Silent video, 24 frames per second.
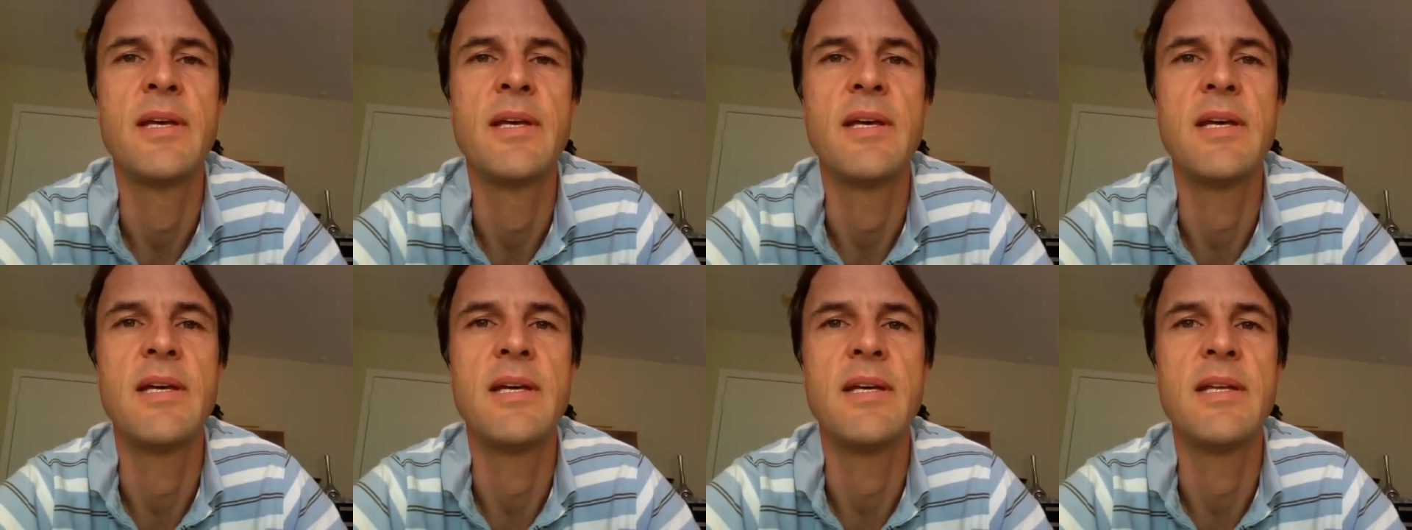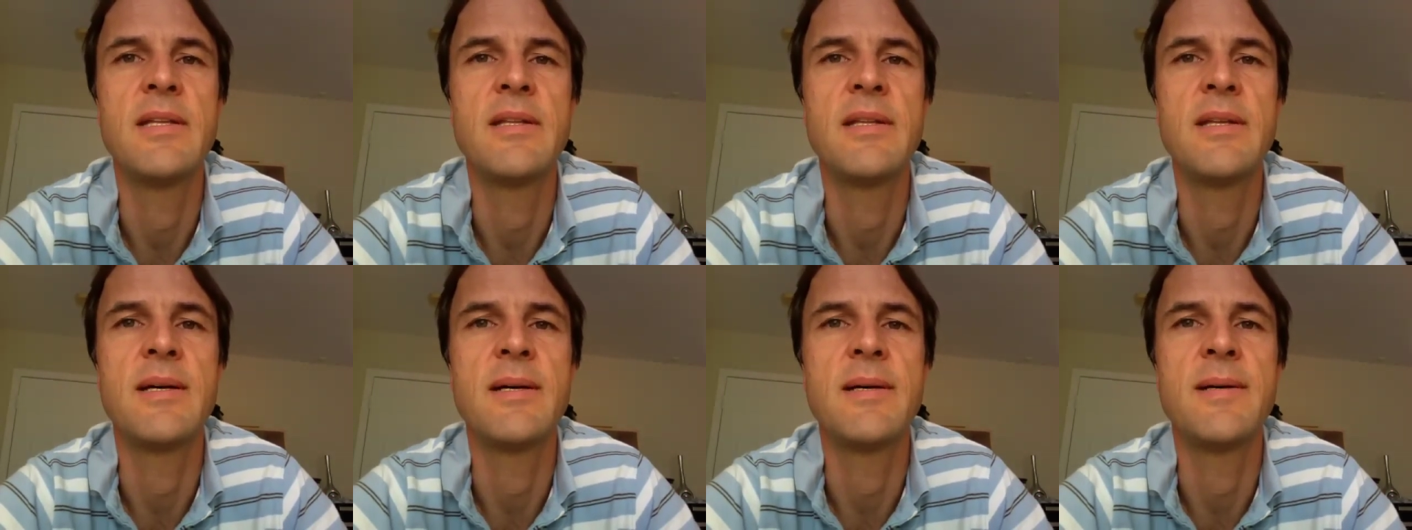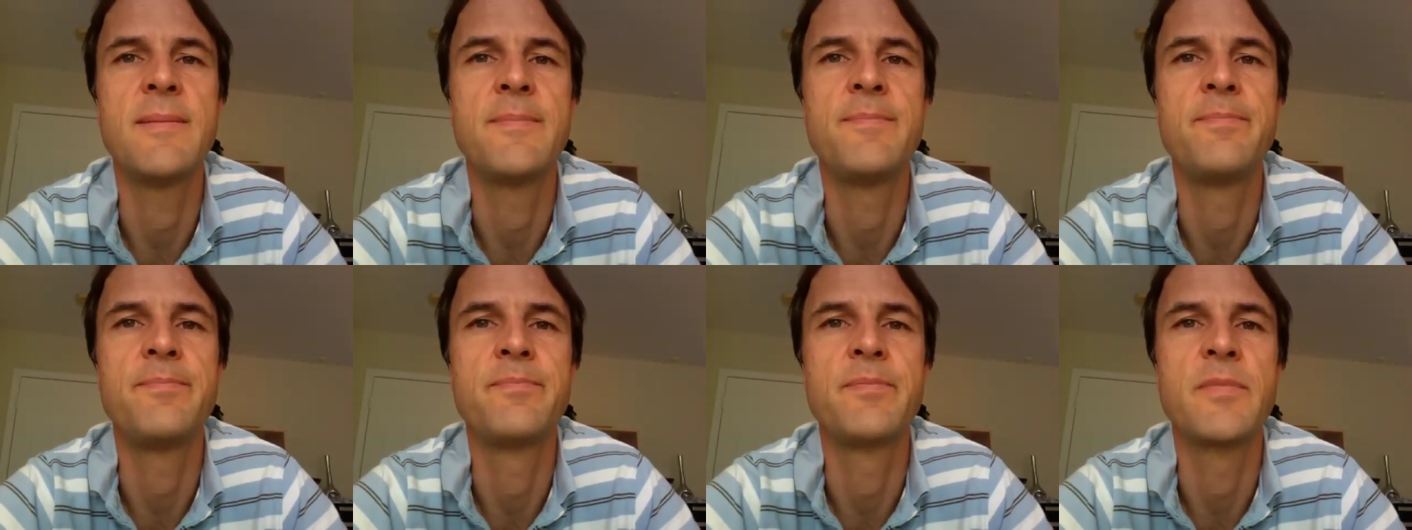and
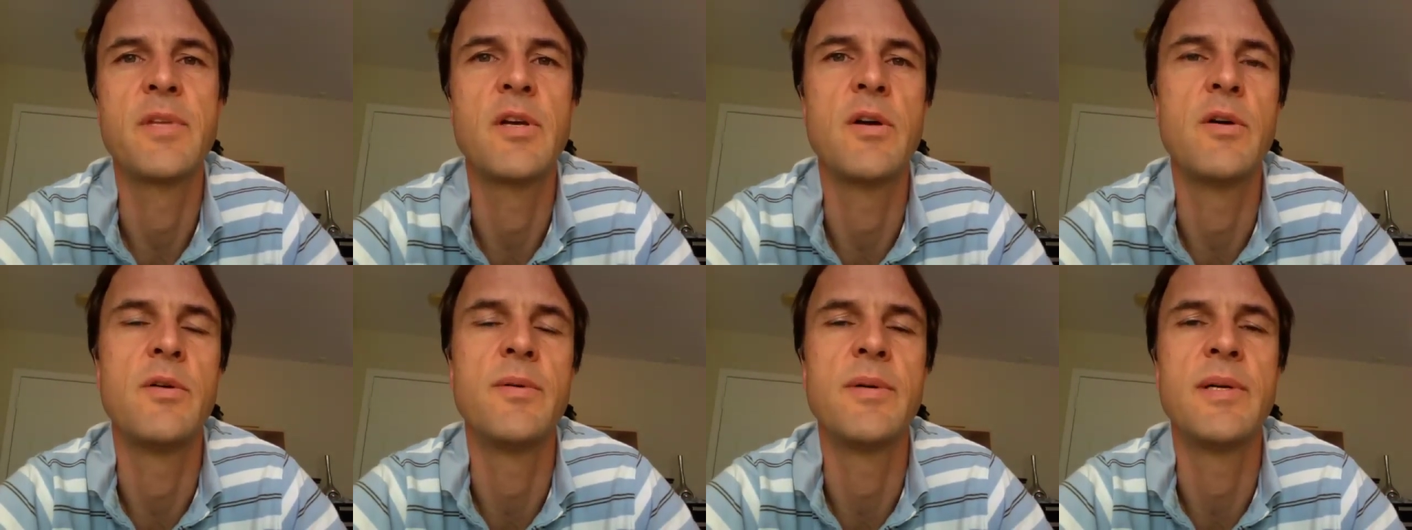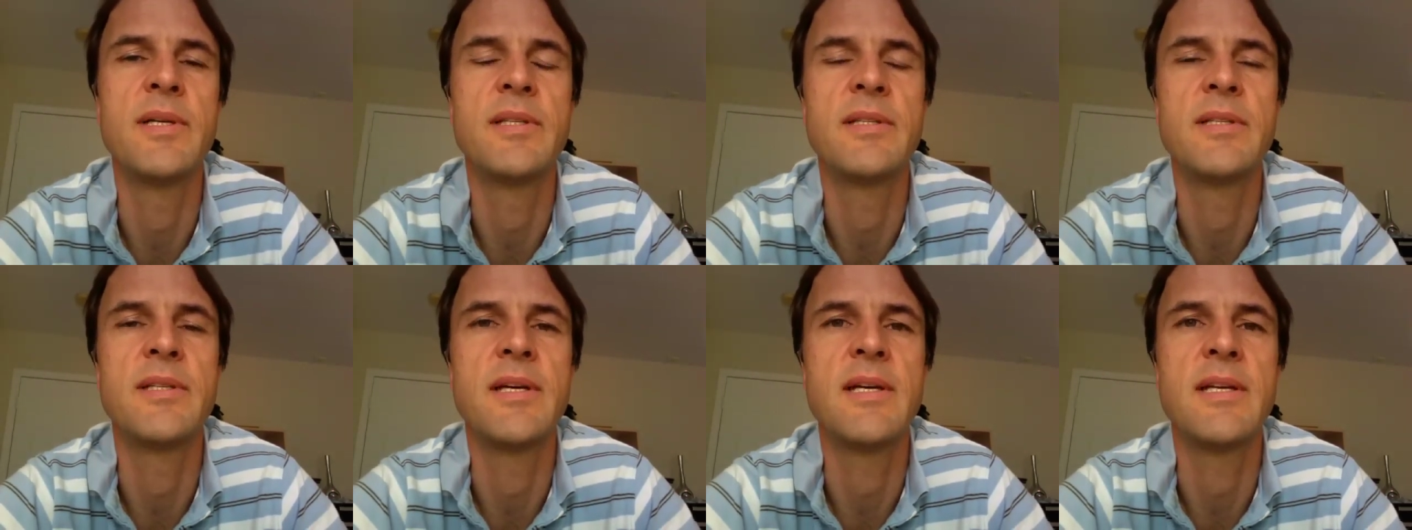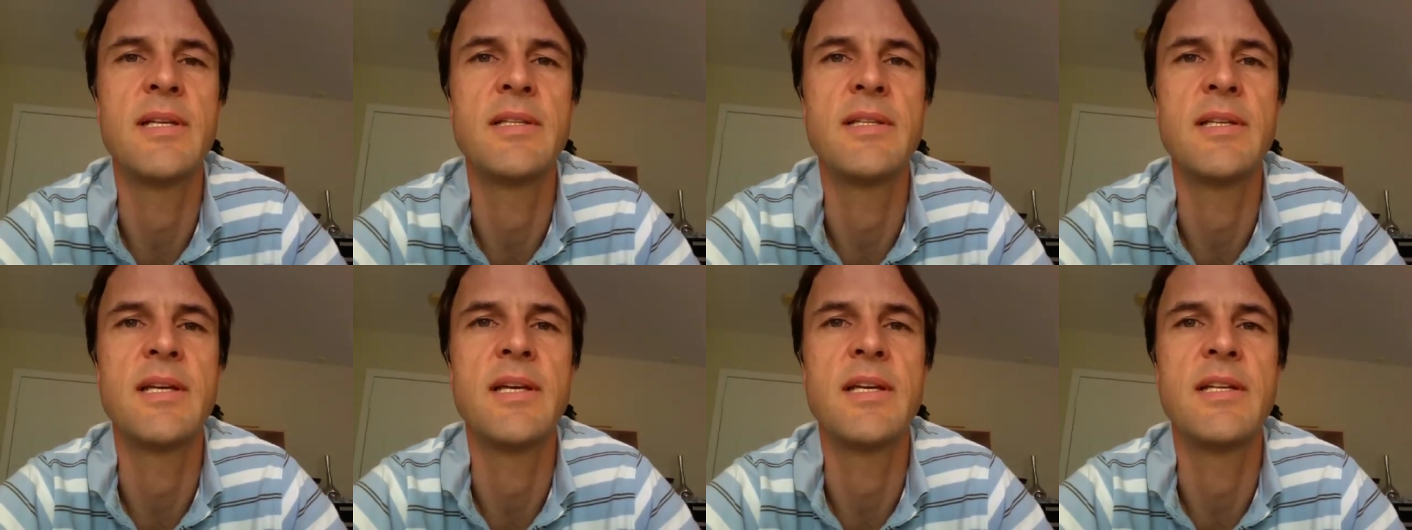go and
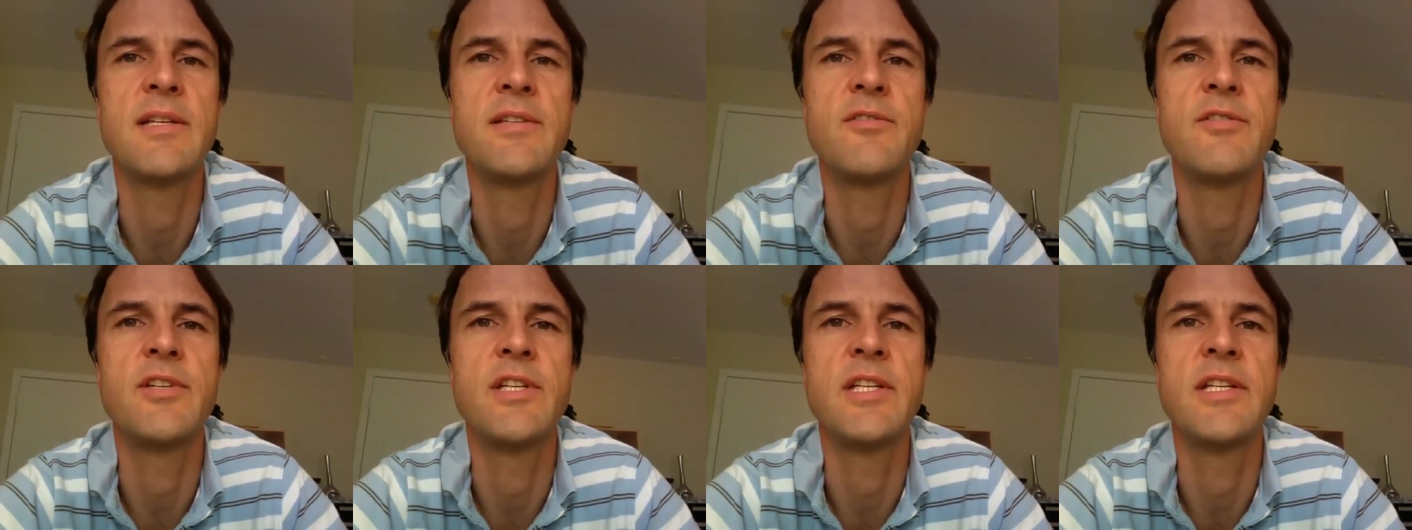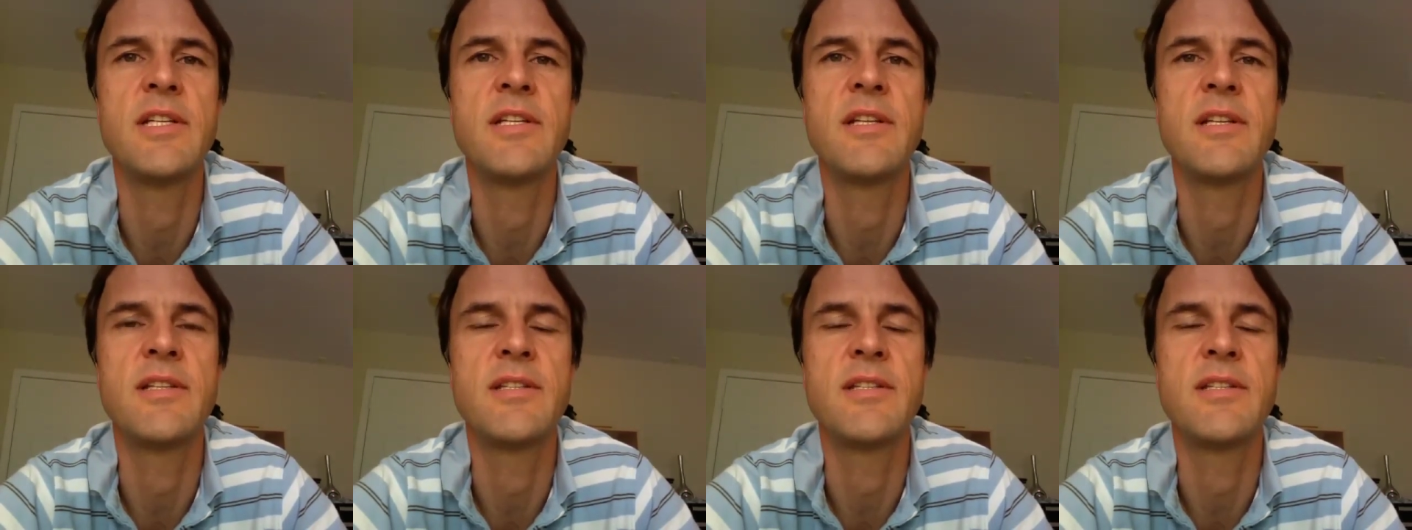read it.